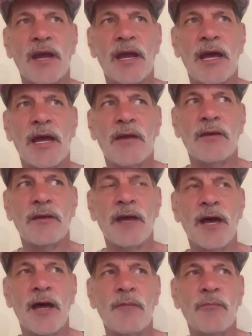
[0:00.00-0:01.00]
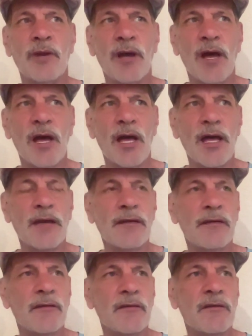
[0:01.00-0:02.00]
And I'm
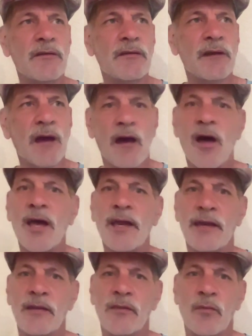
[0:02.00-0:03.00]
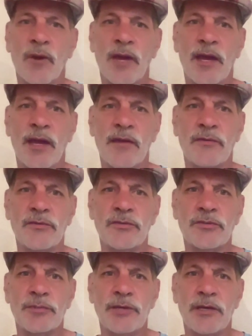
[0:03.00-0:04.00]
not tied in the way I
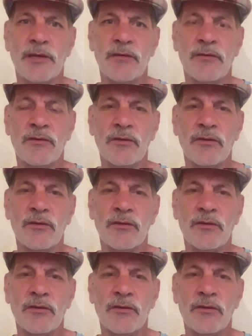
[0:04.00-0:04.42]
used to be,